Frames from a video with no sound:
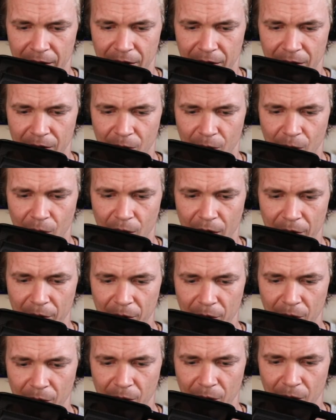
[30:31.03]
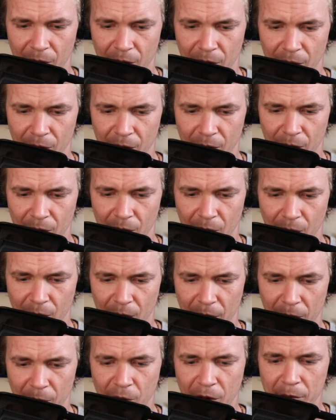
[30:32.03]
1
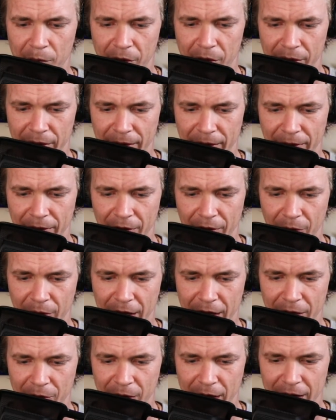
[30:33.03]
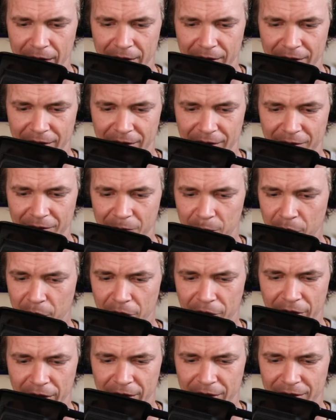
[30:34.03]
millionth. Okay, great.
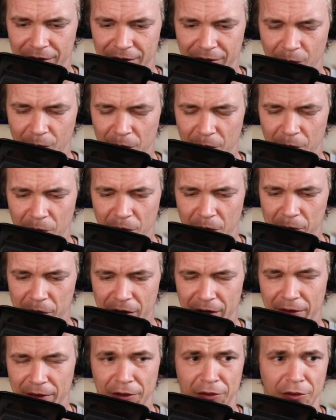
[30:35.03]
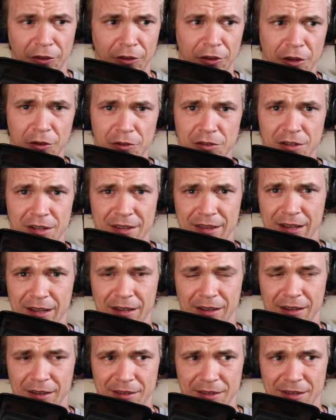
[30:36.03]
Perfect. 1 millionth. The Satoshi.
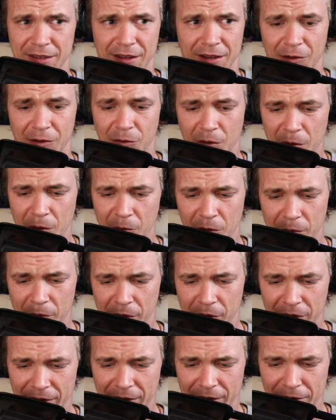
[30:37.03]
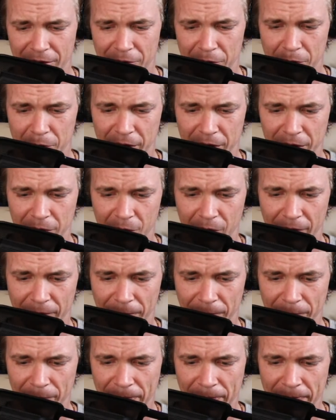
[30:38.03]
It's 1 millionth of a
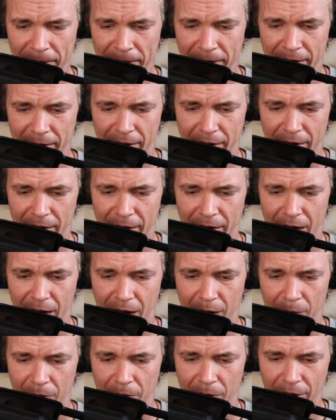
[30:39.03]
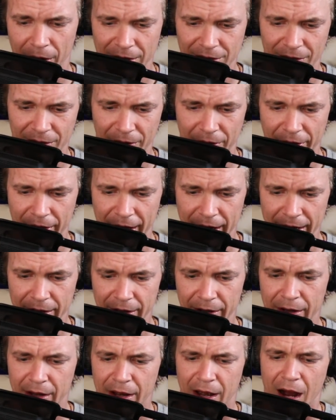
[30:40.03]
Bitcoin. Thoughts on
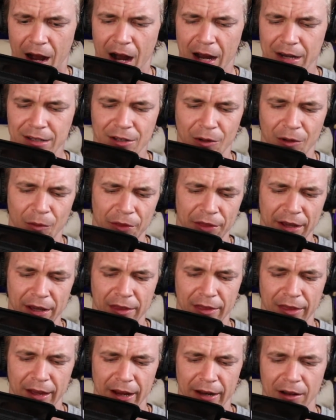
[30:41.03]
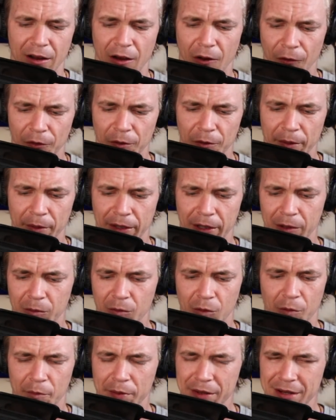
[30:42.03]
Theta? I don't think Theta ultimately
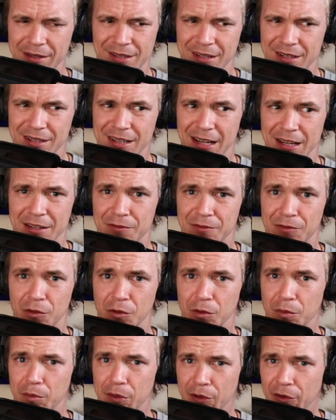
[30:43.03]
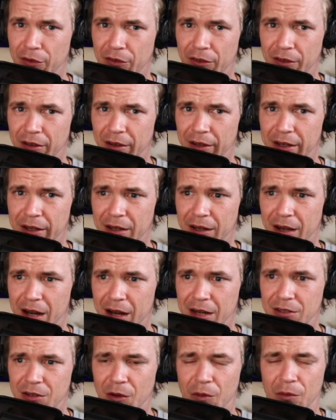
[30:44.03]
will be successful personally.
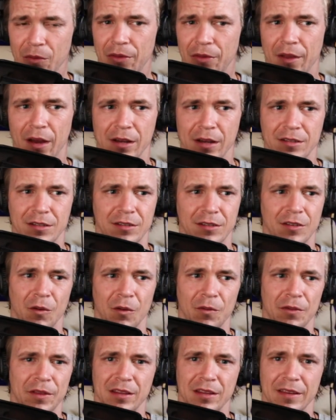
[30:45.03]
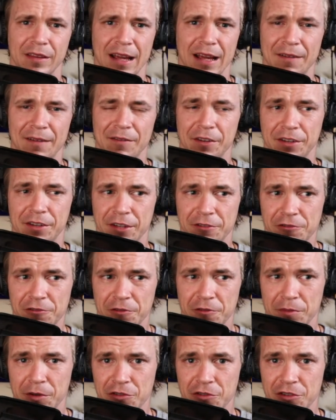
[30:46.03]
I don't think that they have the
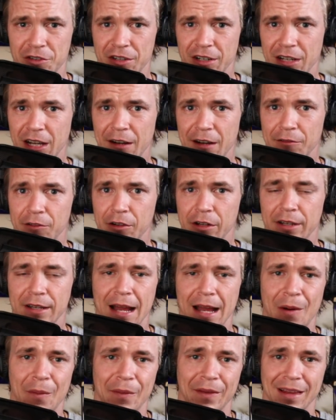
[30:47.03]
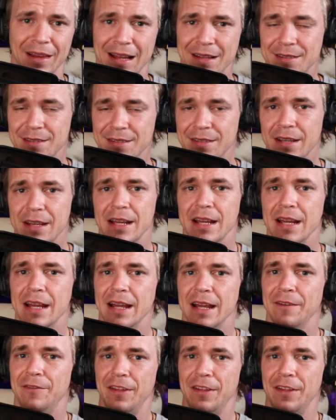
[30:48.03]
distribution to cover it now, unless
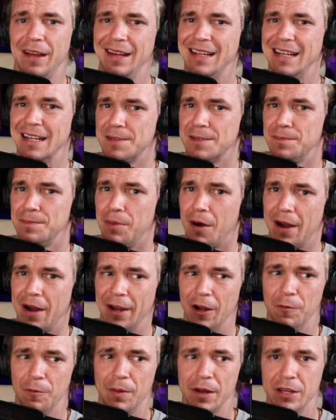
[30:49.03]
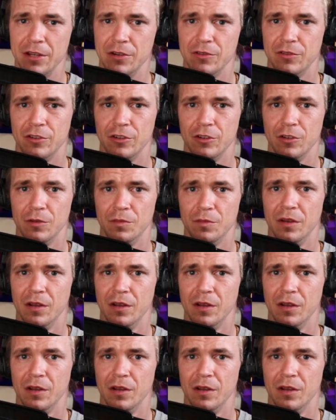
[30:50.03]
if Theta gets bought out by YouTube,